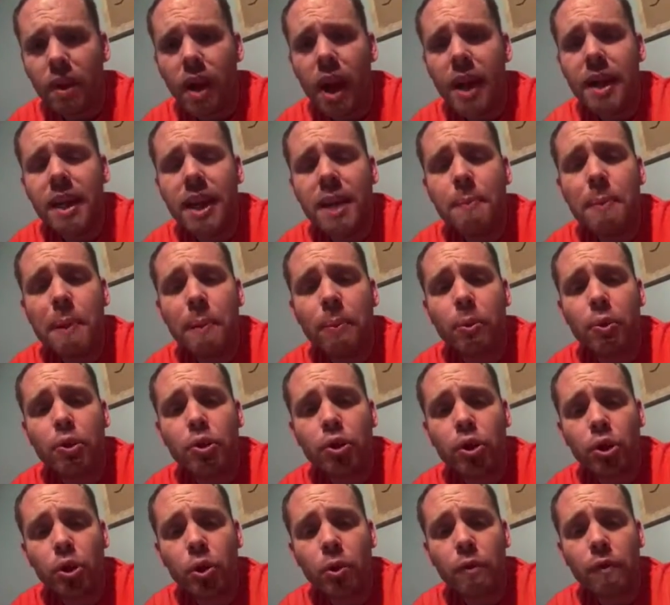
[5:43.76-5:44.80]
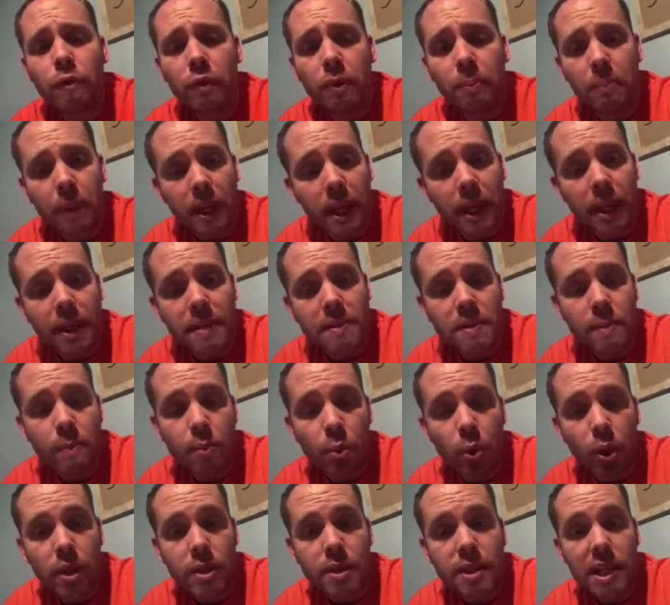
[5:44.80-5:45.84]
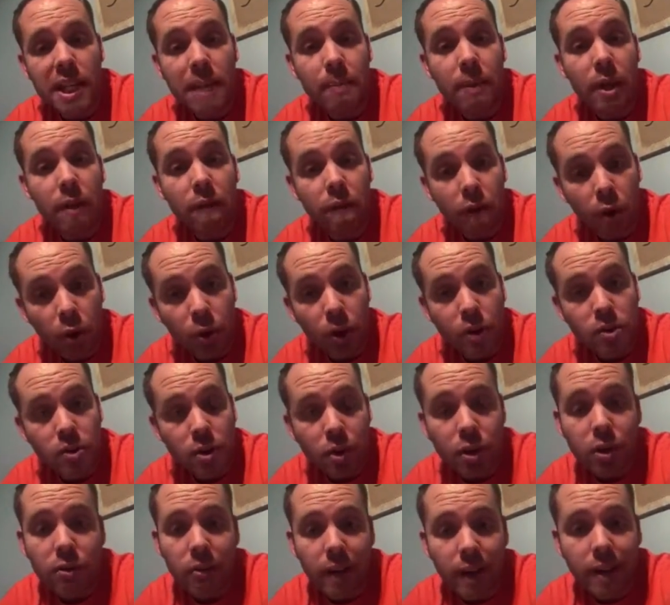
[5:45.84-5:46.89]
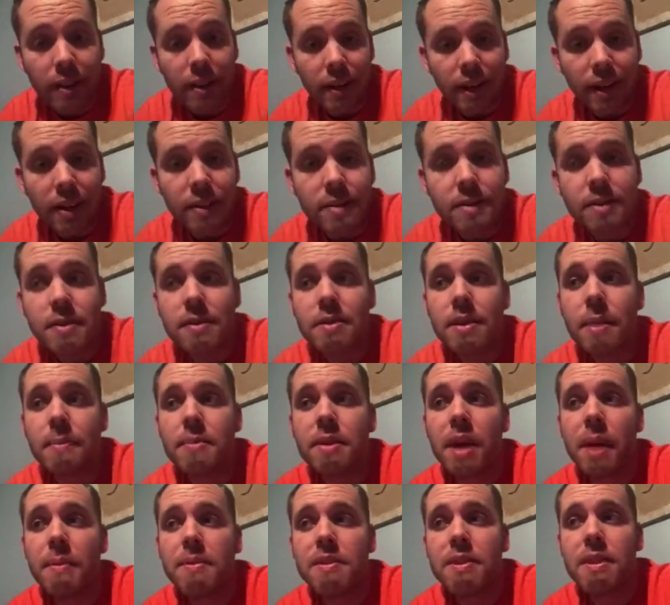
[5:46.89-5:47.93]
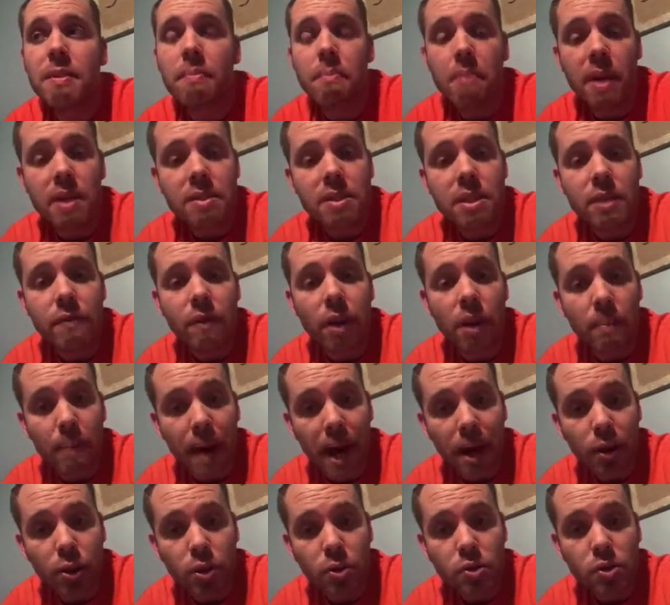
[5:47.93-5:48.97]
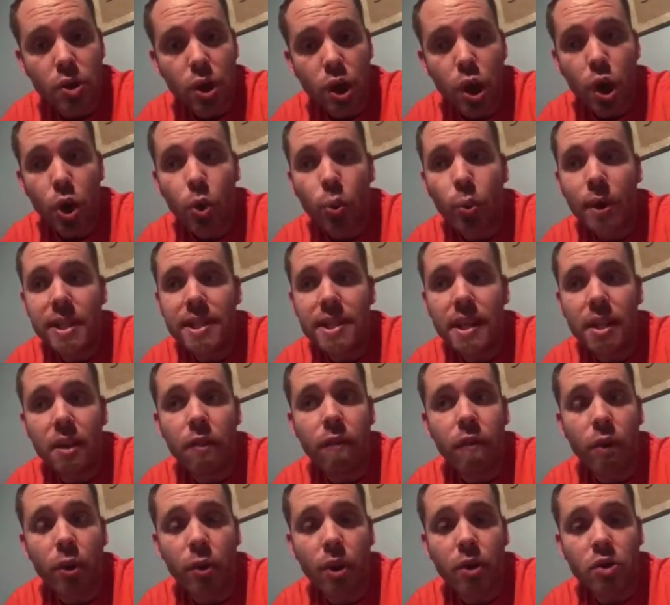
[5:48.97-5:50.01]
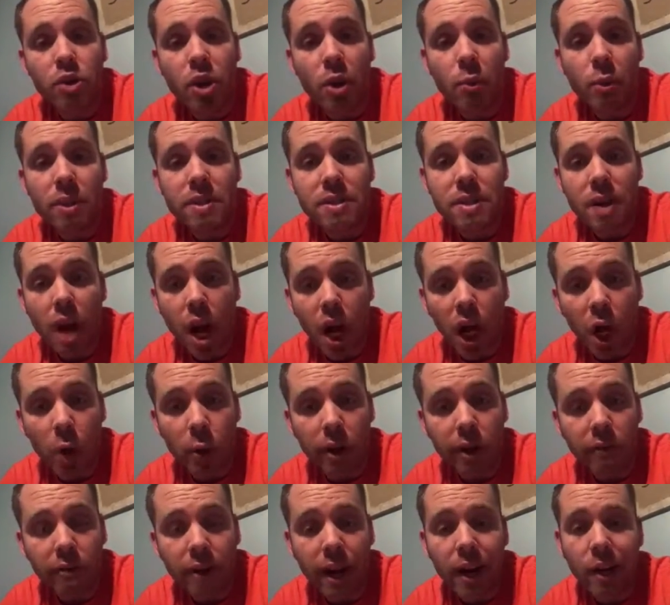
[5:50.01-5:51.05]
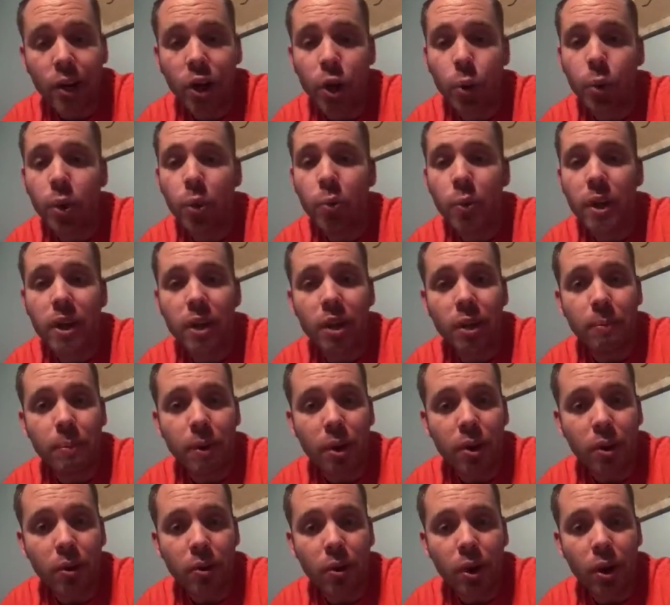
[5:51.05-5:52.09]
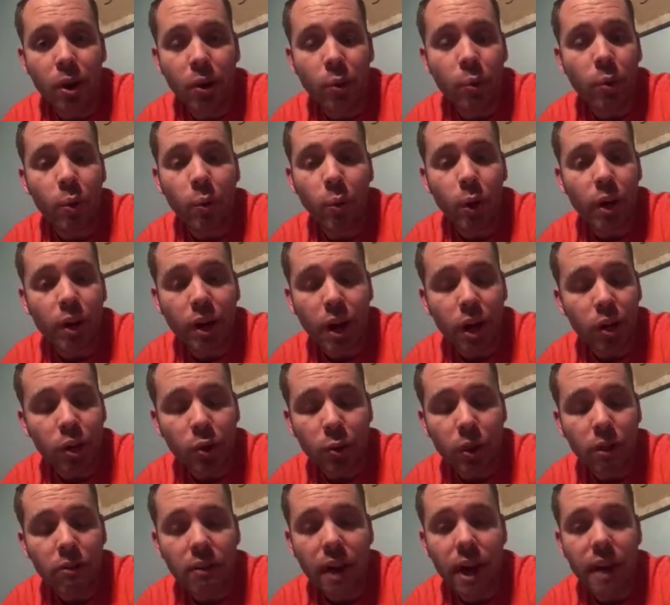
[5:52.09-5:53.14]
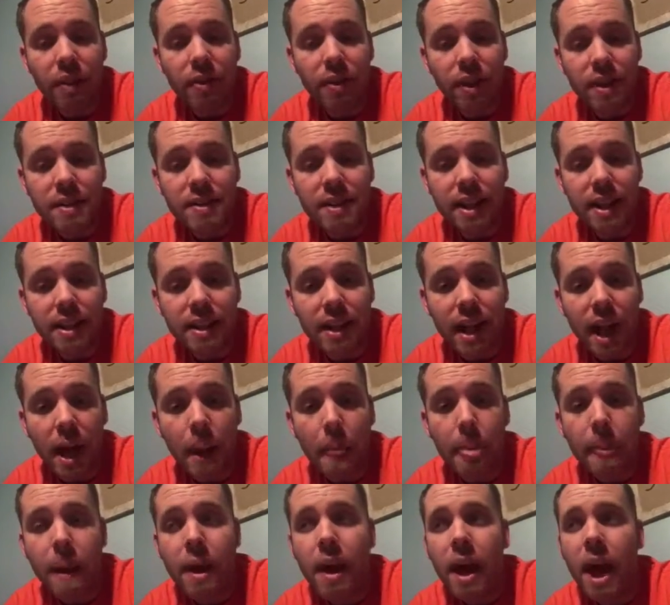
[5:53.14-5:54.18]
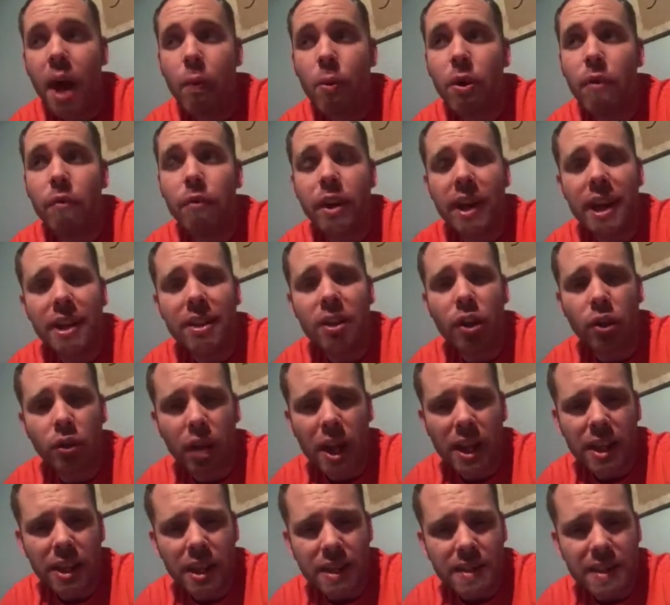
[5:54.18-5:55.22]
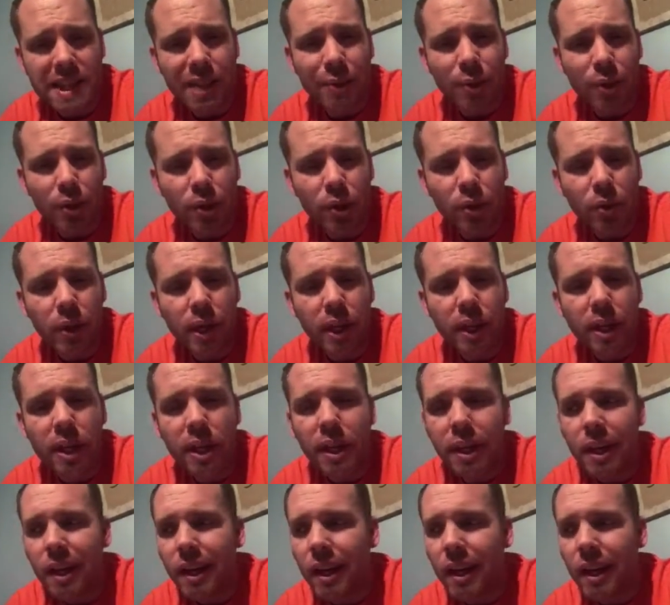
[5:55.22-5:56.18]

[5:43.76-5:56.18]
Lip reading: I need people too. For me, it's important to keep my focus on the right things. Sometimes in the midst of our battles, we tend to focus on what's not going right, or what we could be doing, or what we're not doing right, and things like that. And we forget the great things that we're doing.